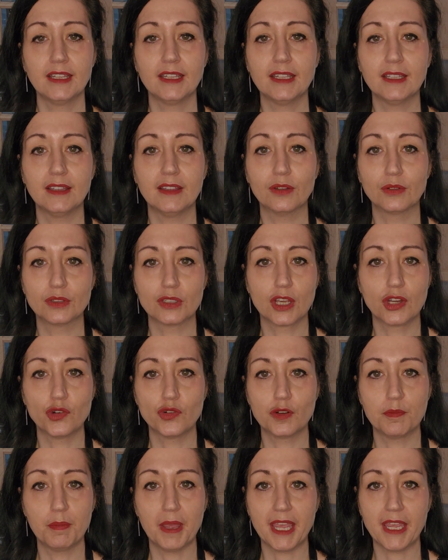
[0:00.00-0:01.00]
in those
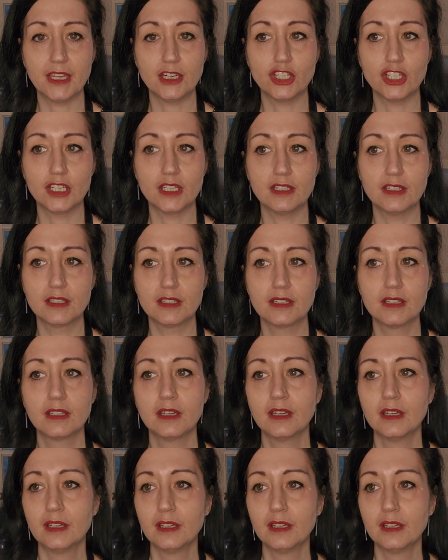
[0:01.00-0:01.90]
100 pages.